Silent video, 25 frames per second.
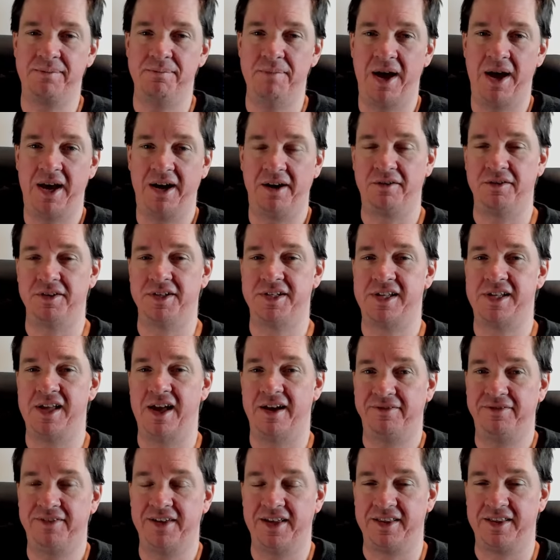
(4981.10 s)
medical
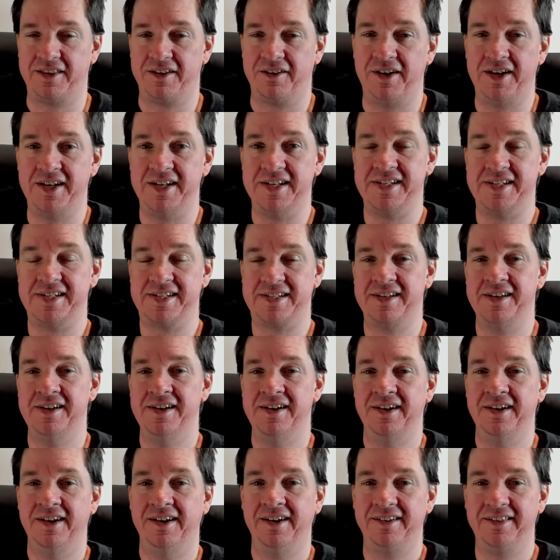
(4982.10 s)
stuff, then
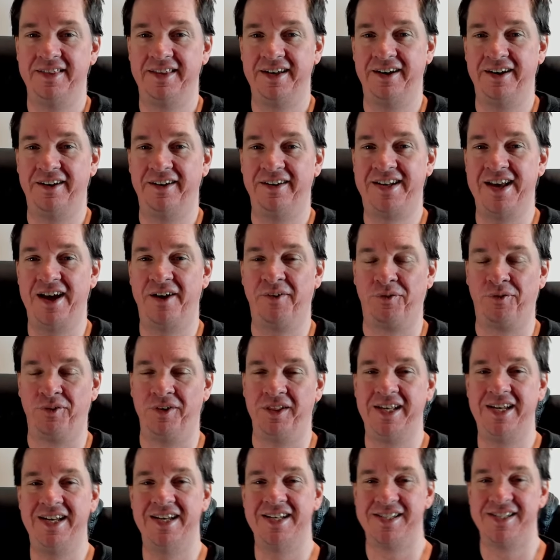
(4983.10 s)
there
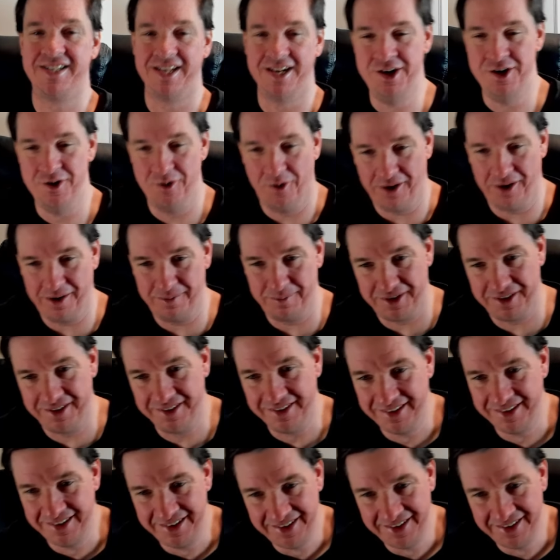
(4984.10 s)
definitely isn't normal.